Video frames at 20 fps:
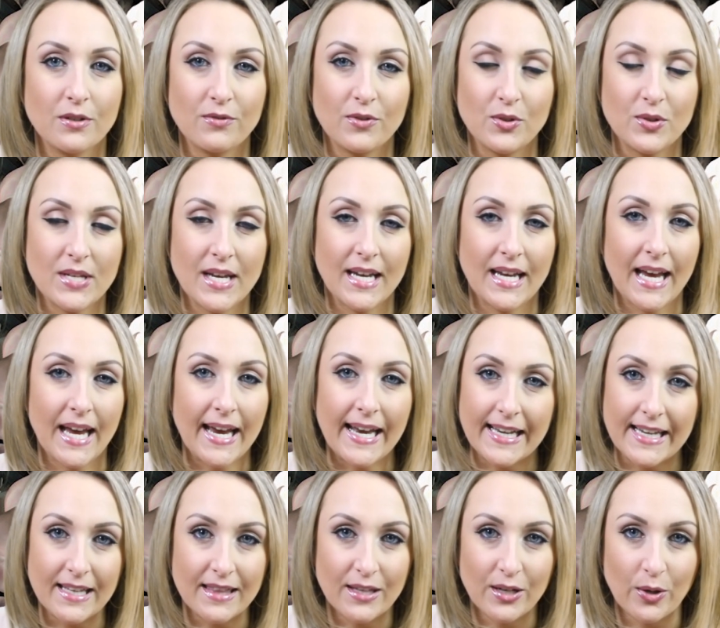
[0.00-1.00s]
if you take
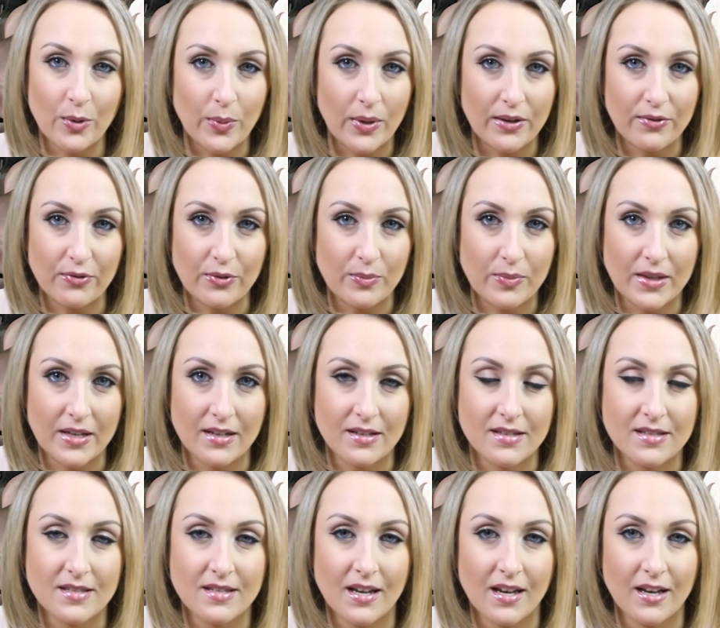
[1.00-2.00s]
anything away from
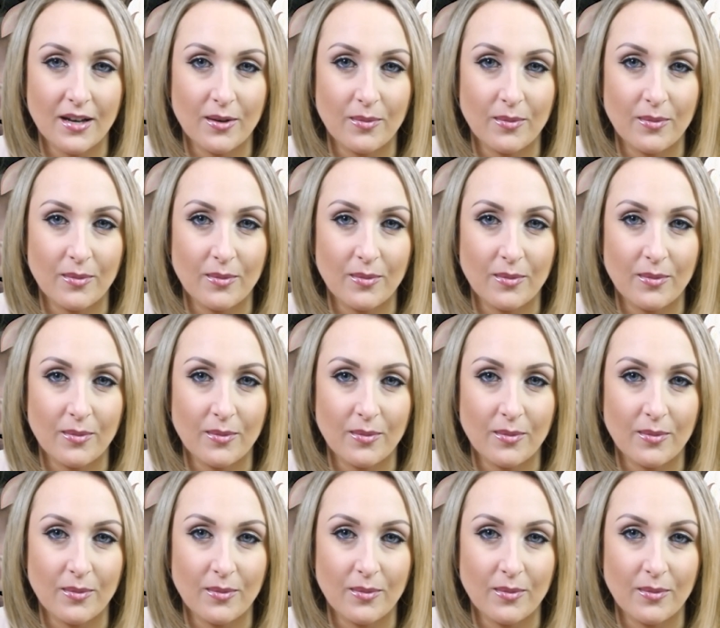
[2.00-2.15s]
this,